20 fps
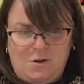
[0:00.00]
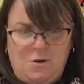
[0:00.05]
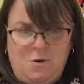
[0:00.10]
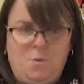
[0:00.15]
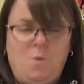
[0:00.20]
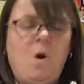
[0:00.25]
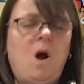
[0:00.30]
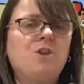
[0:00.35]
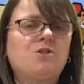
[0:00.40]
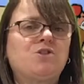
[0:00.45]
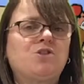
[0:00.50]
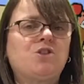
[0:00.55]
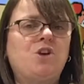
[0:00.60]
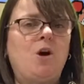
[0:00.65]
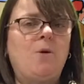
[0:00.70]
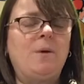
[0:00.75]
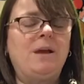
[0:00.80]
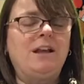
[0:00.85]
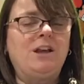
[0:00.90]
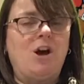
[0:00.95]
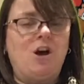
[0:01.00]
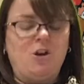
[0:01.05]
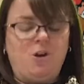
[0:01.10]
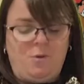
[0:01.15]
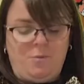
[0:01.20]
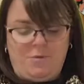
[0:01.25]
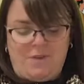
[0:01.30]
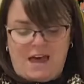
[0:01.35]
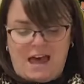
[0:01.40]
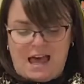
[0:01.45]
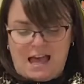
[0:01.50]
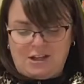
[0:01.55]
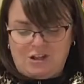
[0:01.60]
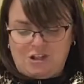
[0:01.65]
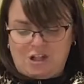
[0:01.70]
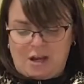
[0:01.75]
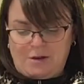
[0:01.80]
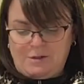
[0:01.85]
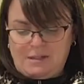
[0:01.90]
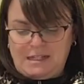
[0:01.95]
What's going on up there?
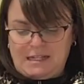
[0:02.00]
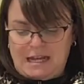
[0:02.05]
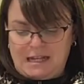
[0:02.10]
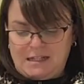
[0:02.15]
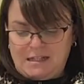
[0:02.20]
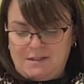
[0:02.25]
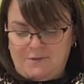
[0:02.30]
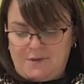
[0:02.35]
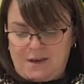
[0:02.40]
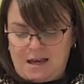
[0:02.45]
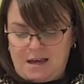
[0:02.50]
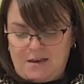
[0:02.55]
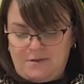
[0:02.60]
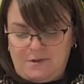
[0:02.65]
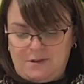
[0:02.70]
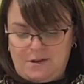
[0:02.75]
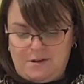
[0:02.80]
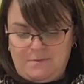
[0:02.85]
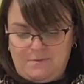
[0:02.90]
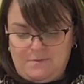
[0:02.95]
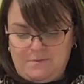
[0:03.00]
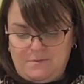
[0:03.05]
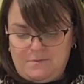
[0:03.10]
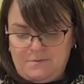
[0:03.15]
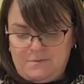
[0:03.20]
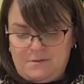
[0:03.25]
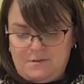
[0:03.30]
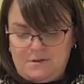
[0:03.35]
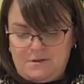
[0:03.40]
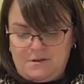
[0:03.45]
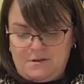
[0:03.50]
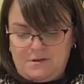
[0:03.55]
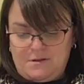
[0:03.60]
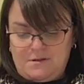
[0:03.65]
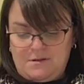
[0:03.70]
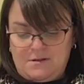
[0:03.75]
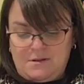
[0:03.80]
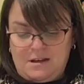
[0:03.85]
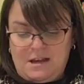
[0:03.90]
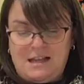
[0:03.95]
Shouted Anna's father.
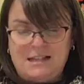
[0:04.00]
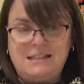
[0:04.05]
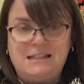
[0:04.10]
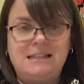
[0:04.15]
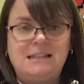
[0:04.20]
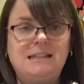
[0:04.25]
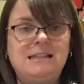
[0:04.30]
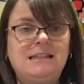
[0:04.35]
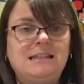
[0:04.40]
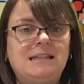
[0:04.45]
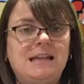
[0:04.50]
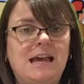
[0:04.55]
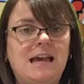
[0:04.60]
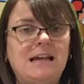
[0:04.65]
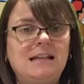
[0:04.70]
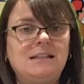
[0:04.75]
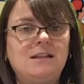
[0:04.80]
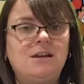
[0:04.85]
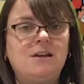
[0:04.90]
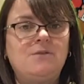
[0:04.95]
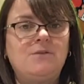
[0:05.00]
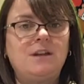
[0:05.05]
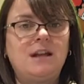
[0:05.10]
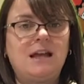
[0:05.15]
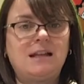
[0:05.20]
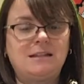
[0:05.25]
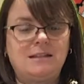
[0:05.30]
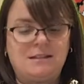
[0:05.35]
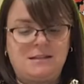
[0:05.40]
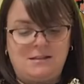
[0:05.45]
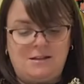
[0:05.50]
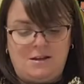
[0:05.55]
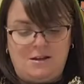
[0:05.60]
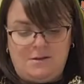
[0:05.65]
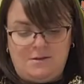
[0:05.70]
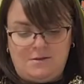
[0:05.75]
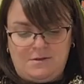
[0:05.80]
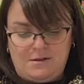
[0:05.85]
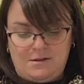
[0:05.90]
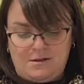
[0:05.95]
And instead of an answer,
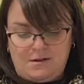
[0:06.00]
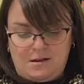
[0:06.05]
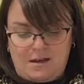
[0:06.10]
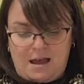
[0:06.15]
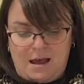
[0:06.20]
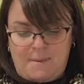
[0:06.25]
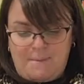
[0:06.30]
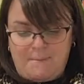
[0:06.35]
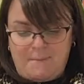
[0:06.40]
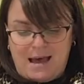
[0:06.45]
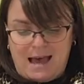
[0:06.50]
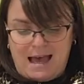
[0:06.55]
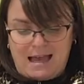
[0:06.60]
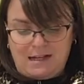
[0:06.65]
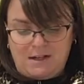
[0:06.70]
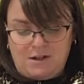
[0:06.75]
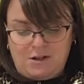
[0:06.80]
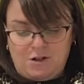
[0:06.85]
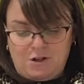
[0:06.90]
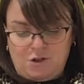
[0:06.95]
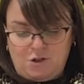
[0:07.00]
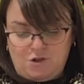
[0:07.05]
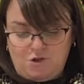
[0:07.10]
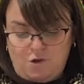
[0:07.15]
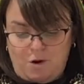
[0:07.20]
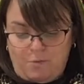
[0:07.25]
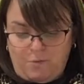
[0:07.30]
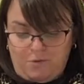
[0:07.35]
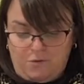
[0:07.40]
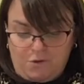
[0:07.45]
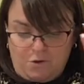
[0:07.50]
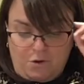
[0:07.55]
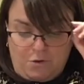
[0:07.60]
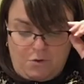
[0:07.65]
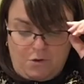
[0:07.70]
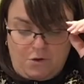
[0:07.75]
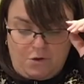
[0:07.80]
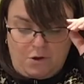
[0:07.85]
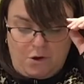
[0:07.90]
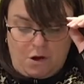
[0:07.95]
a man dropped through
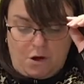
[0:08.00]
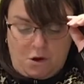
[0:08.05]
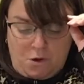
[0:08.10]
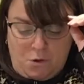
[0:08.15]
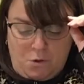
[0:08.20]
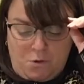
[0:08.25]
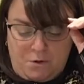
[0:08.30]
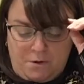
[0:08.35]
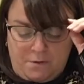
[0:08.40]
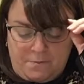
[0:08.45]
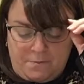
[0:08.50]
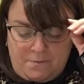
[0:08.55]
the hole.